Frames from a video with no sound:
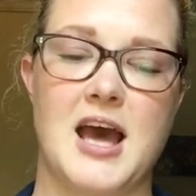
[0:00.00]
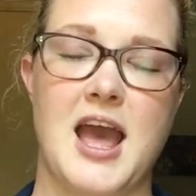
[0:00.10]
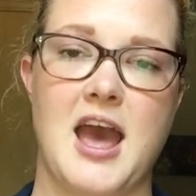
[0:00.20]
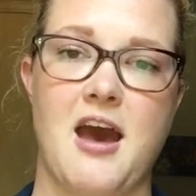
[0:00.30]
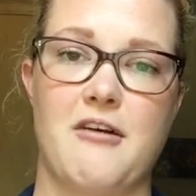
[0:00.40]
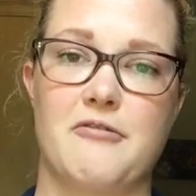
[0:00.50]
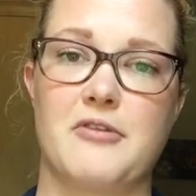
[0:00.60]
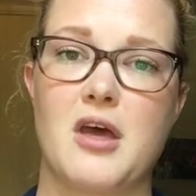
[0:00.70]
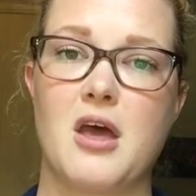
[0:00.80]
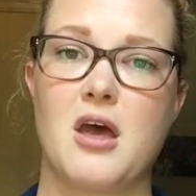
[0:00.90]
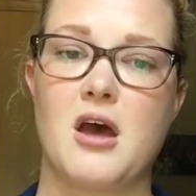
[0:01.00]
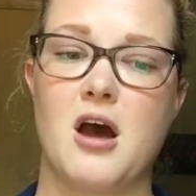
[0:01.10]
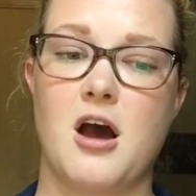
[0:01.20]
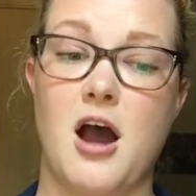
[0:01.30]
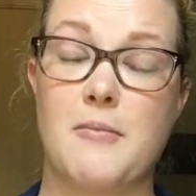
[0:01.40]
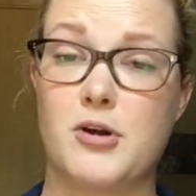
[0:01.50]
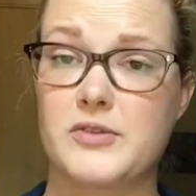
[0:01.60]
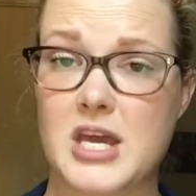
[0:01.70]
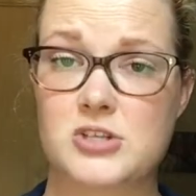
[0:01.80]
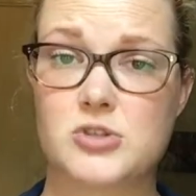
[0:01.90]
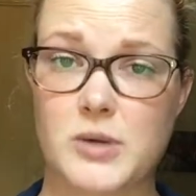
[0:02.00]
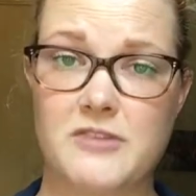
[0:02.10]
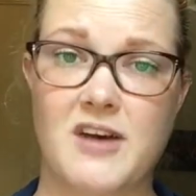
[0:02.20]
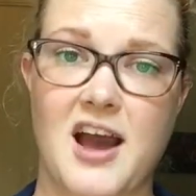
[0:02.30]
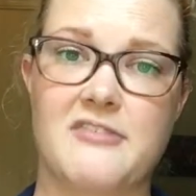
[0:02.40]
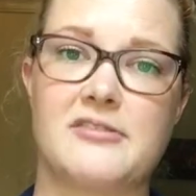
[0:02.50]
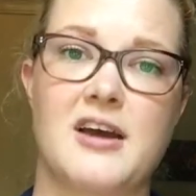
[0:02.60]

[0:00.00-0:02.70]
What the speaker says: I'm over the age of 25.